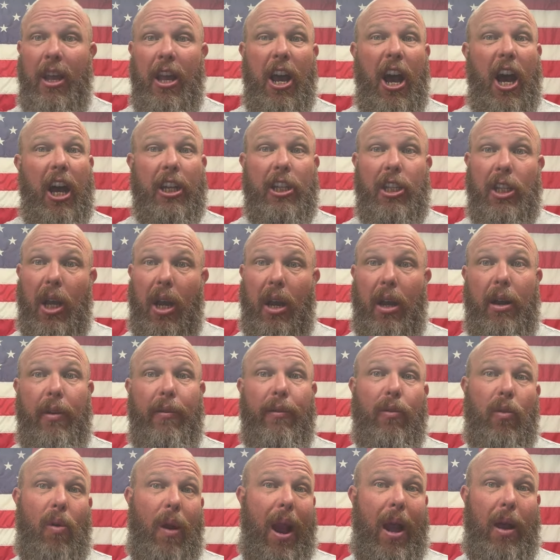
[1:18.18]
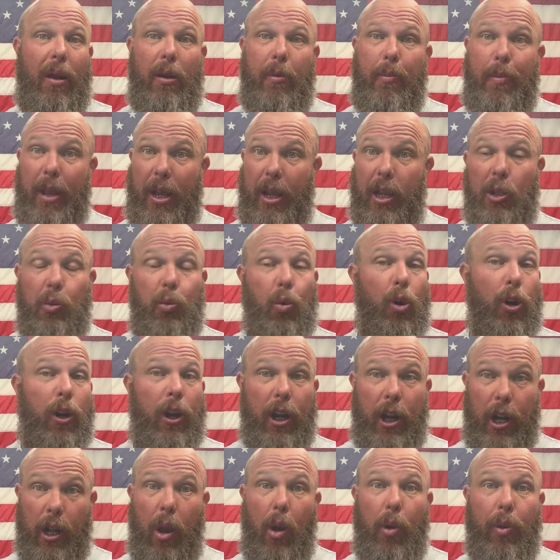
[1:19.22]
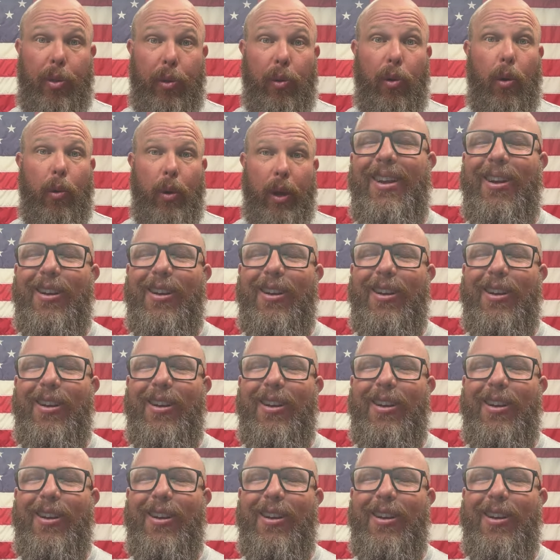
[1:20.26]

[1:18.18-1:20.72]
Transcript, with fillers: a ton of ground because we're gonna go through it.